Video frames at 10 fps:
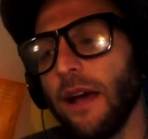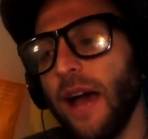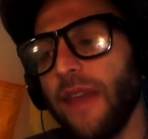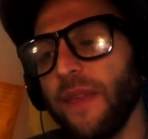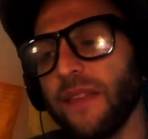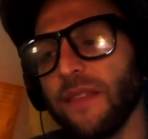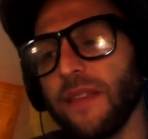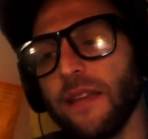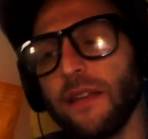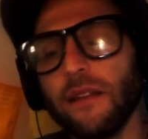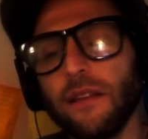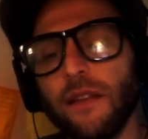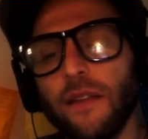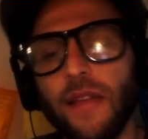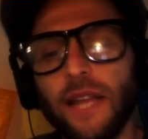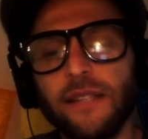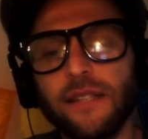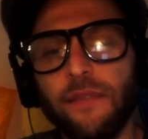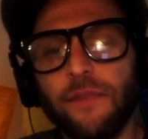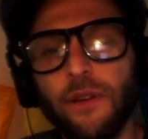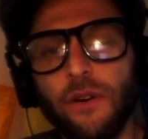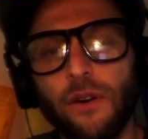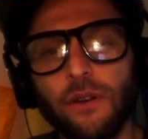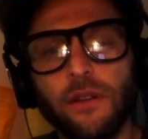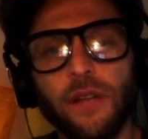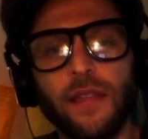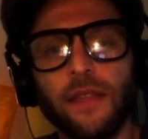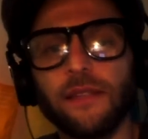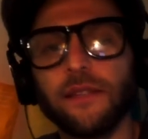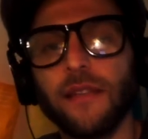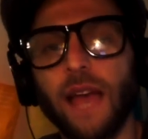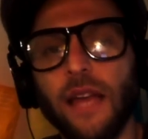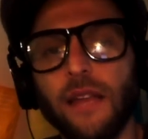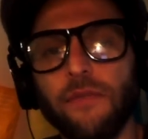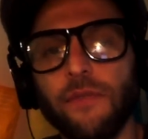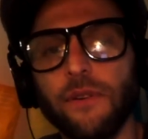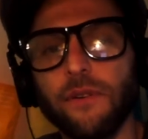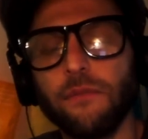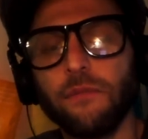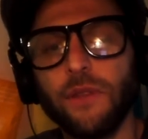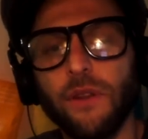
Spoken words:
I think that it's difficult in this society for